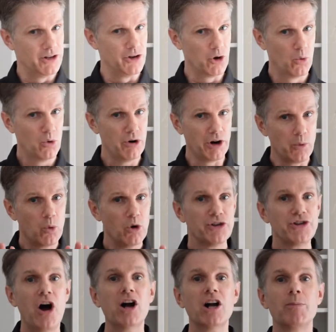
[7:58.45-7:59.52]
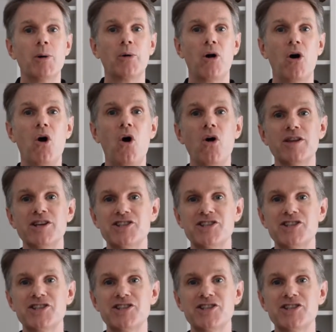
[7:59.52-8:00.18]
Don't worry, we'll talk about all the